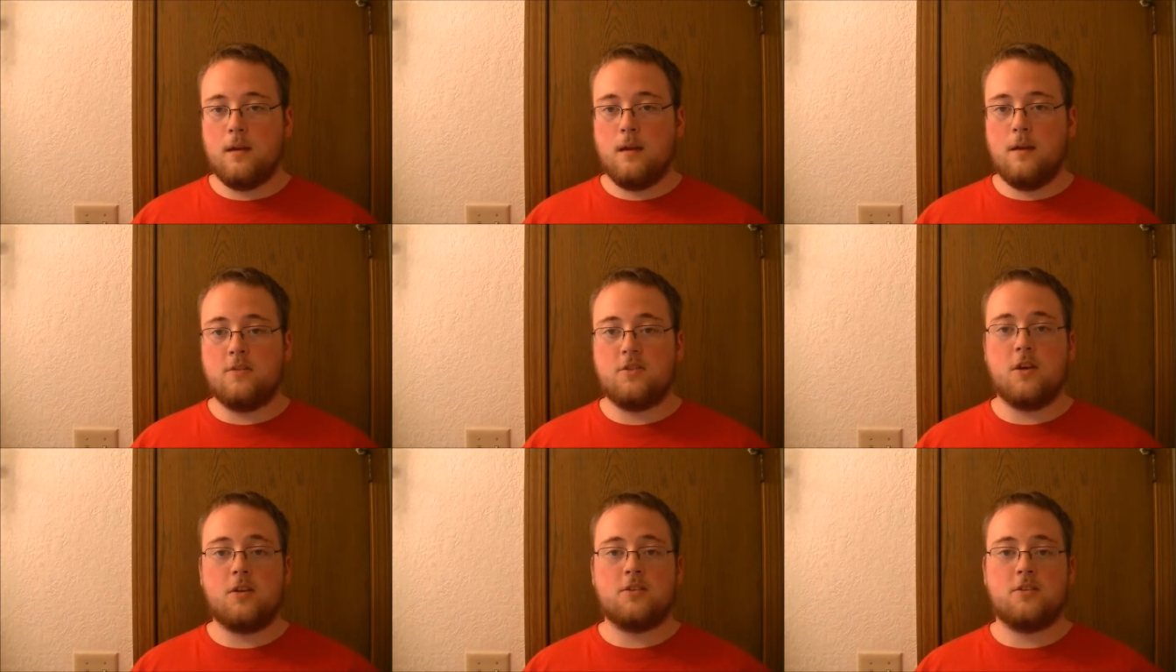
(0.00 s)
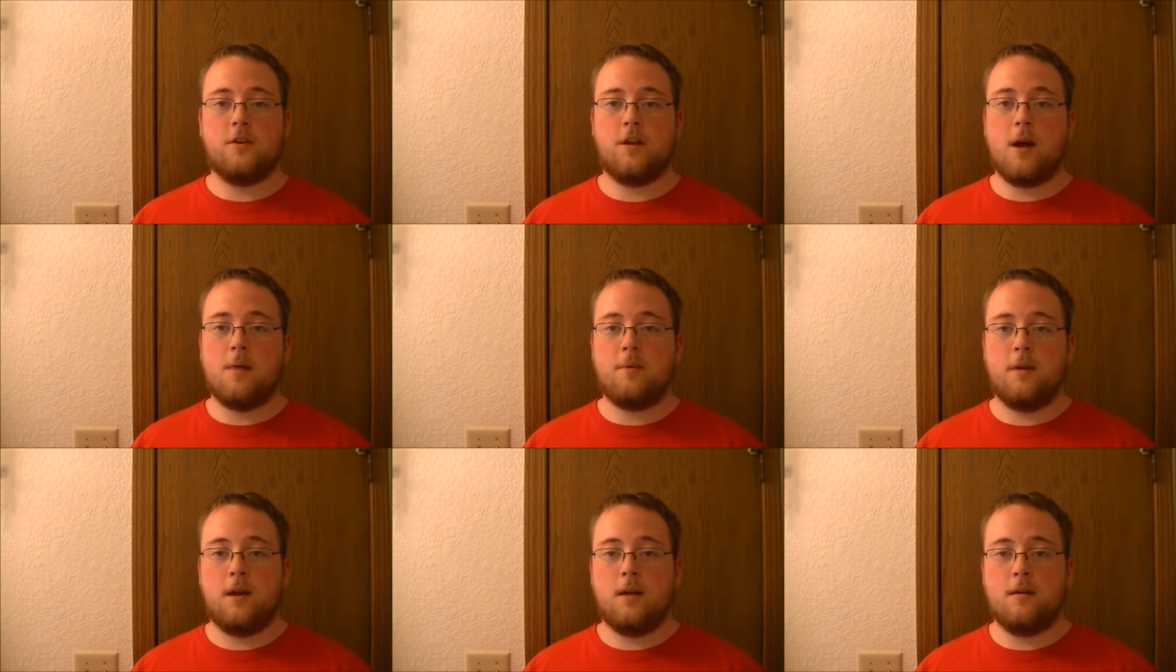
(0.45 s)
It is also
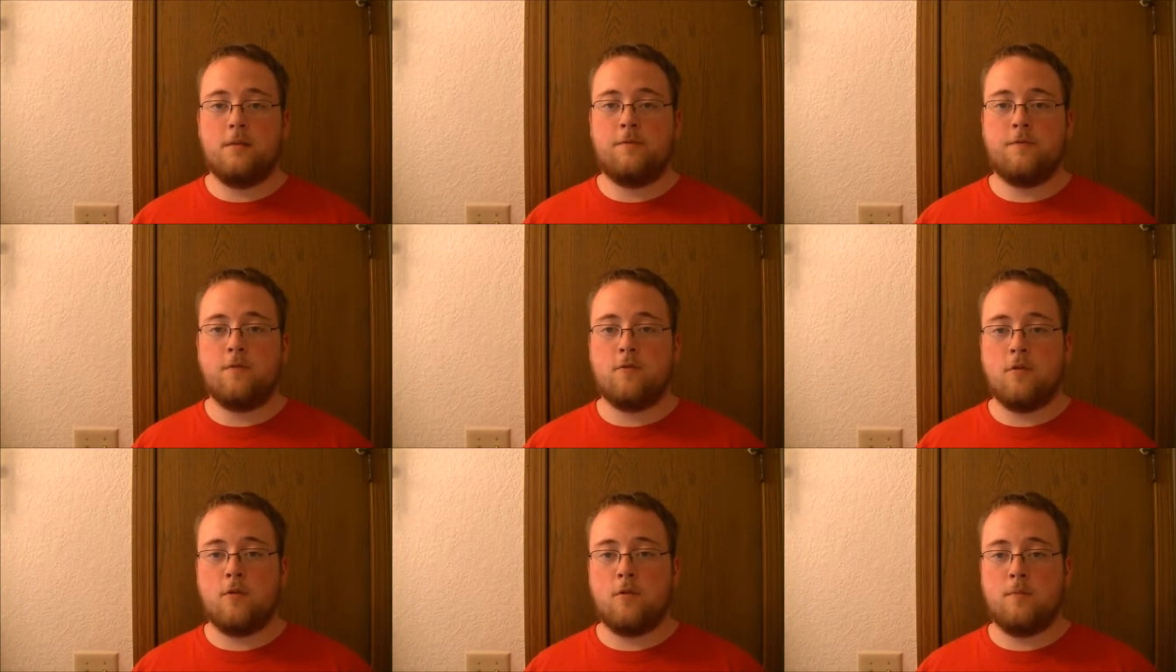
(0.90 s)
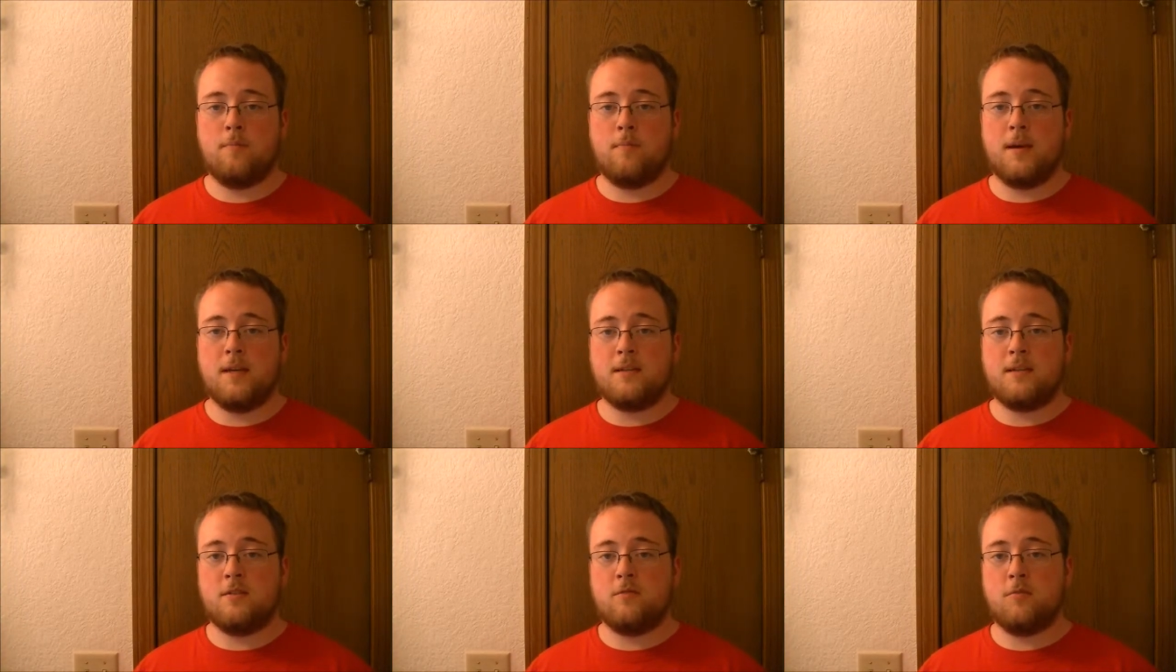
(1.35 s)
nominated for
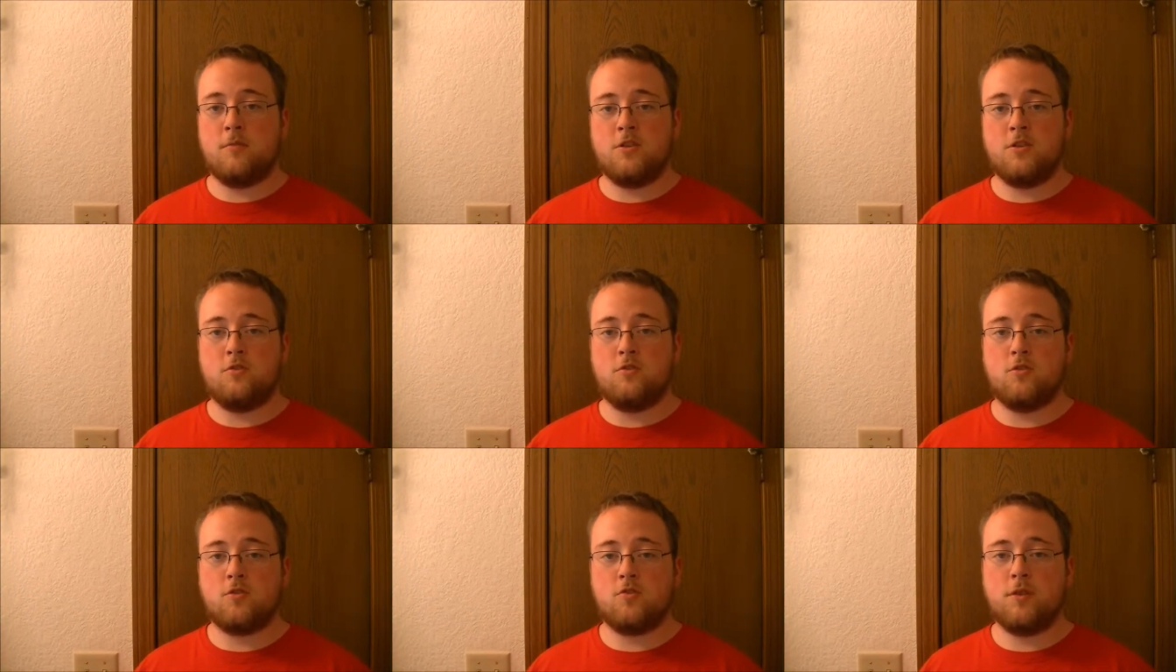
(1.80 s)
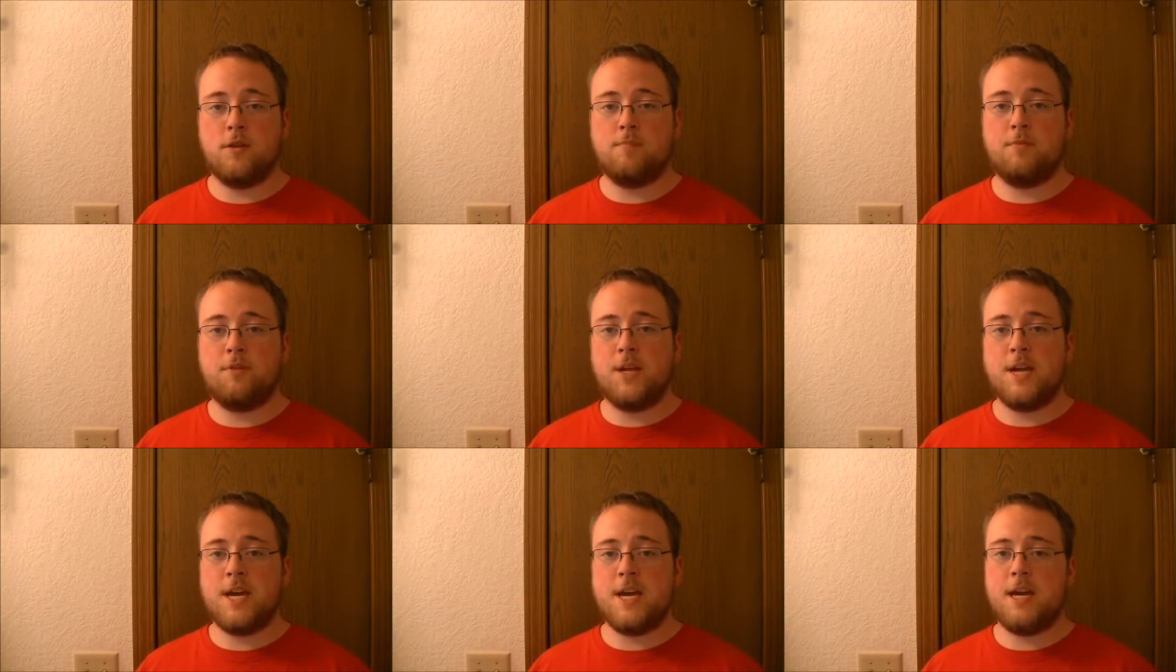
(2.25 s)
Best Original
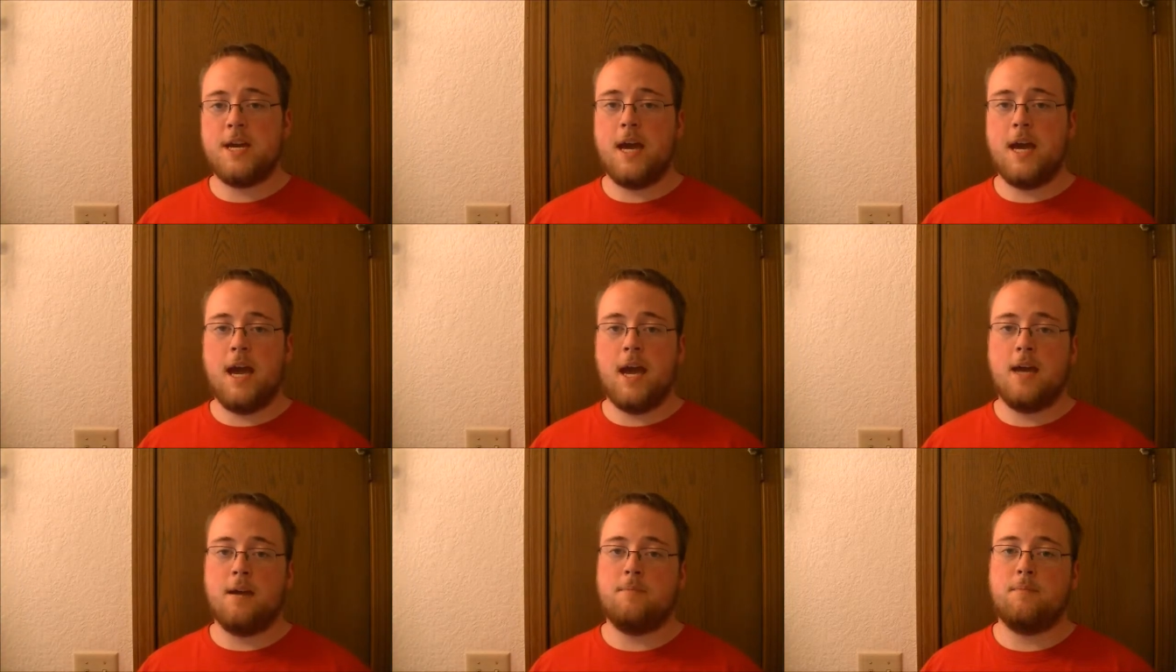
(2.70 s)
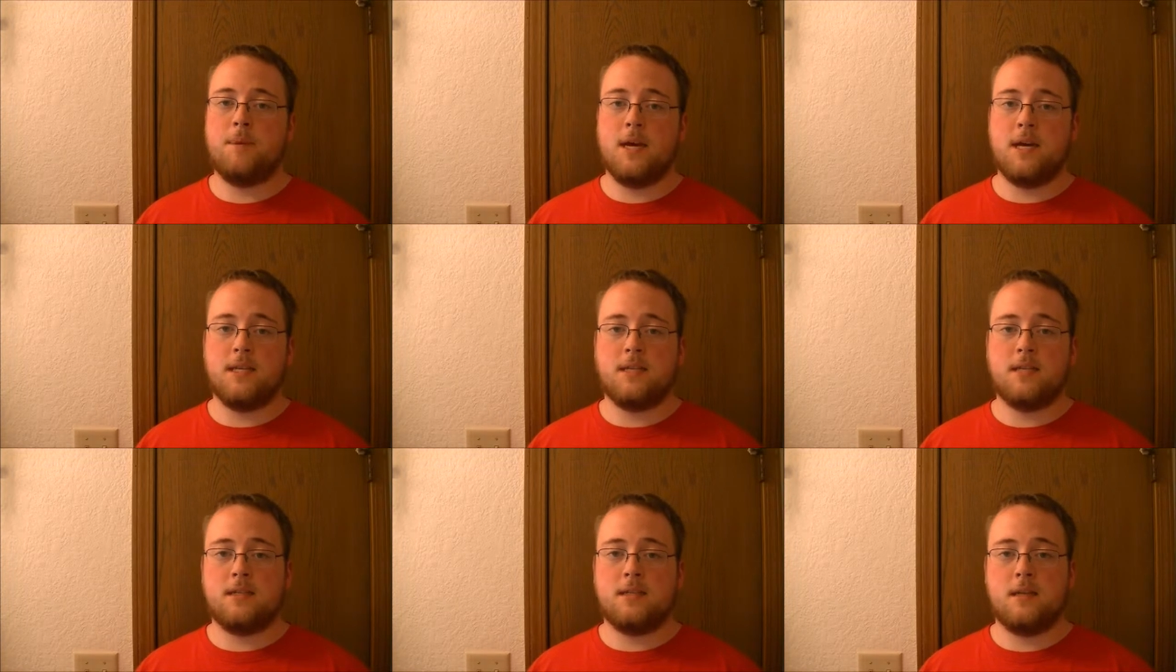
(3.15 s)
Screenplay and
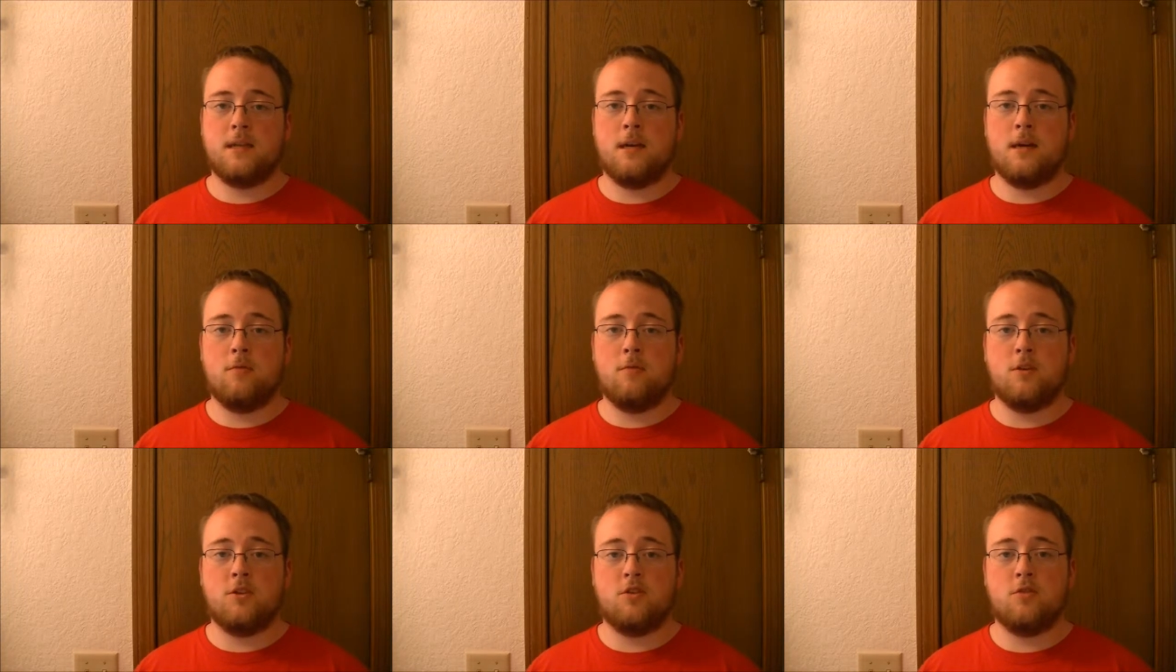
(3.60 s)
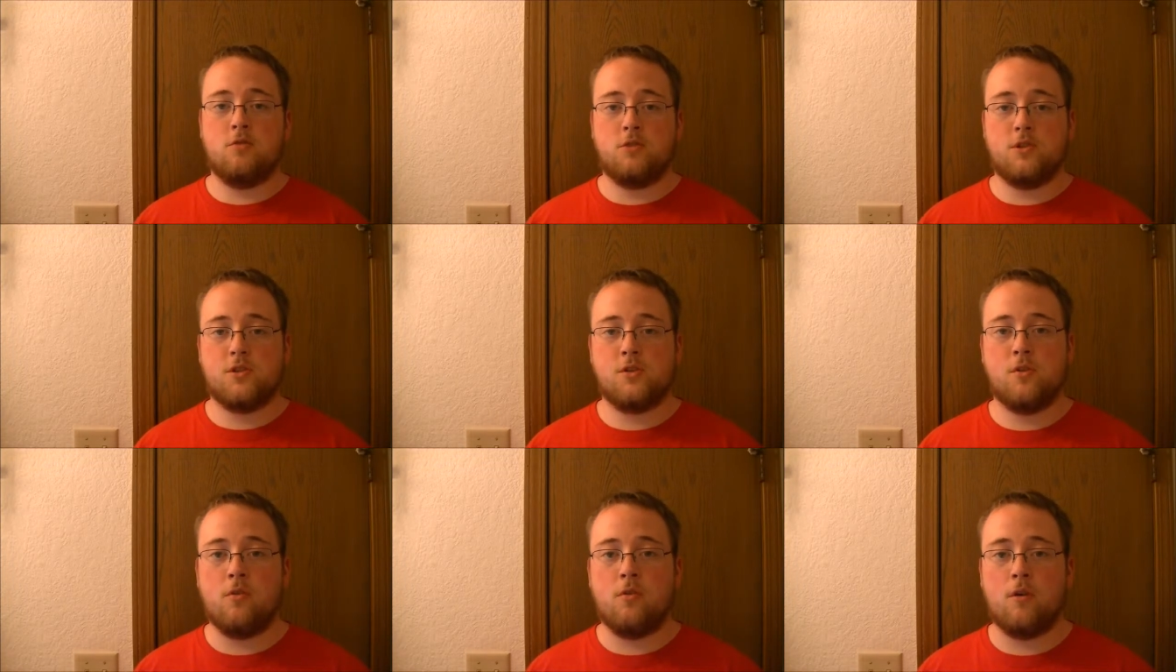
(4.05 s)
Best Original
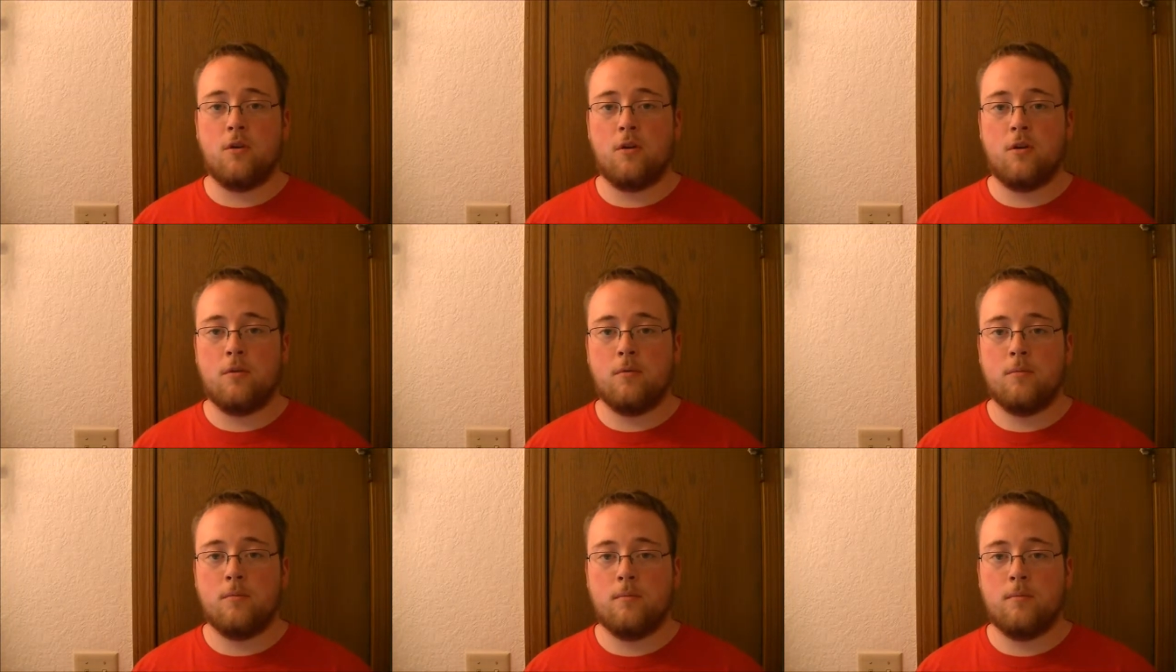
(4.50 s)
Score.